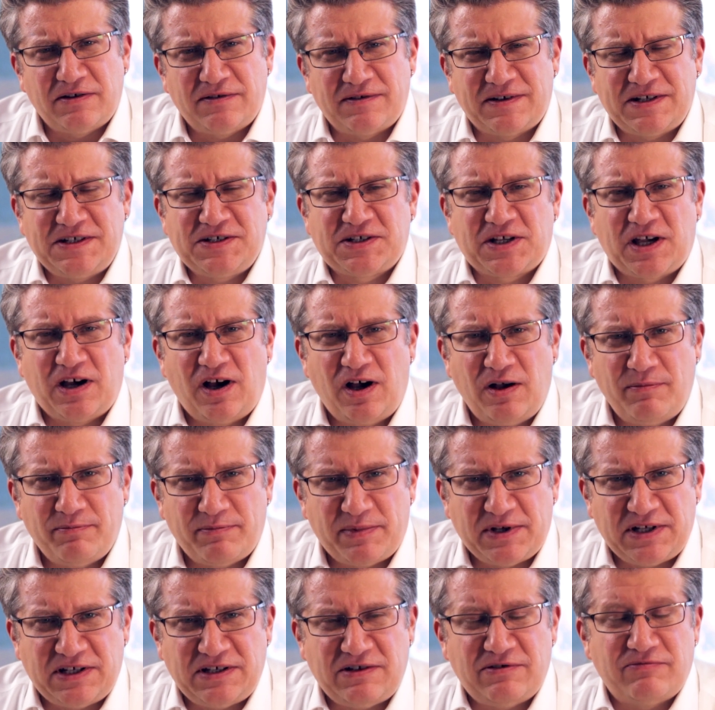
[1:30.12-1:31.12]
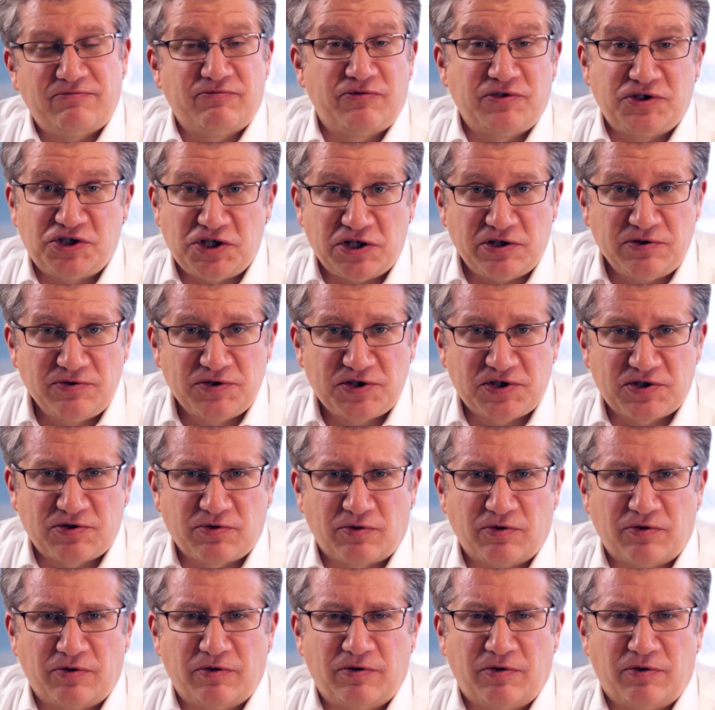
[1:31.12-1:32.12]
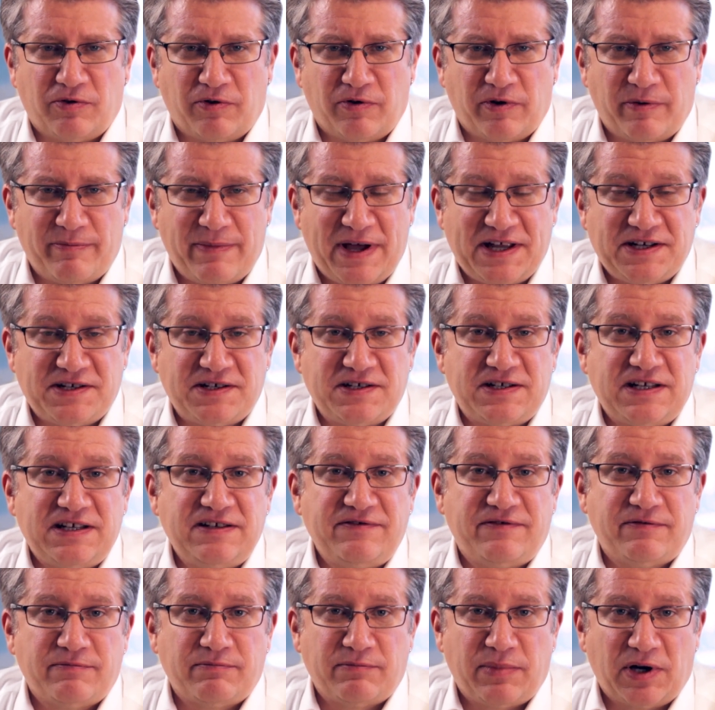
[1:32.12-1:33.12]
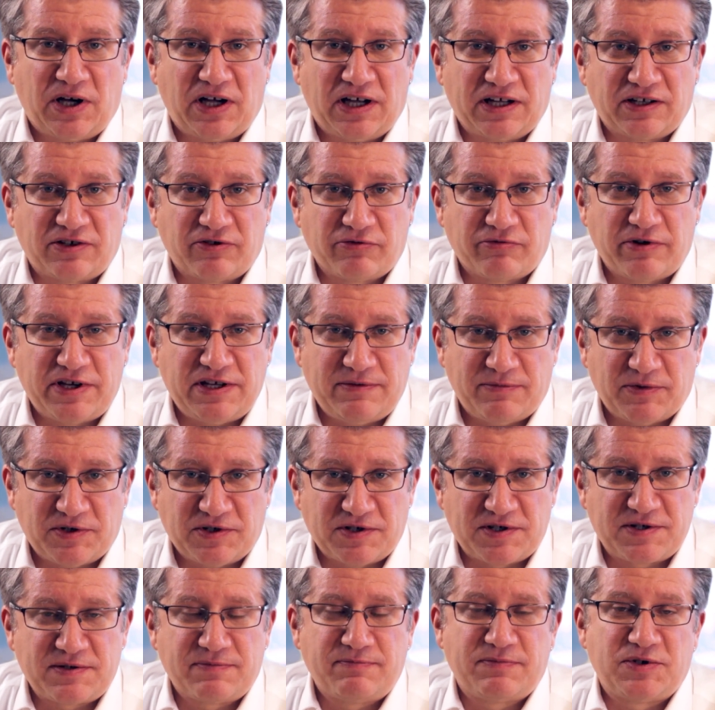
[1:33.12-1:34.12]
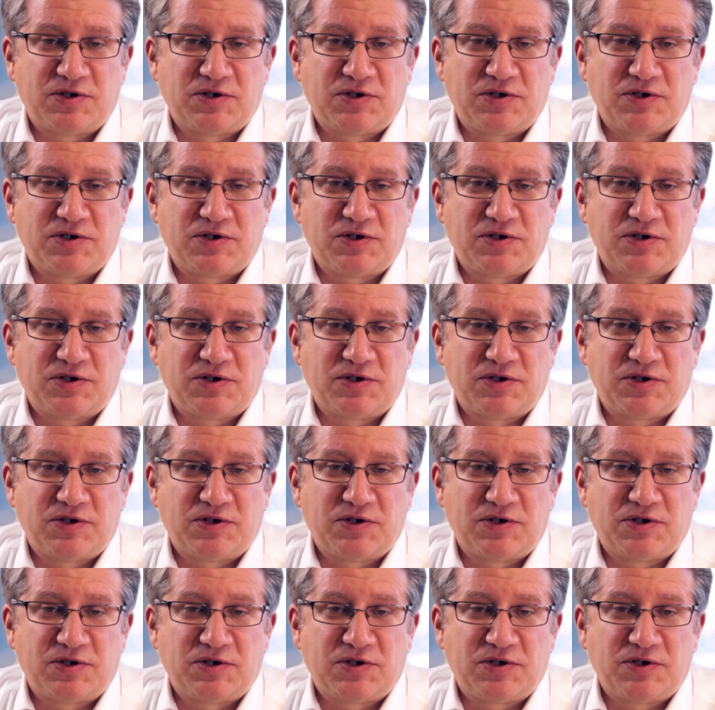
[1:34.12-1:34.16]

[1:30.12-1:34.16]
These can't be reduced or amended even by agreement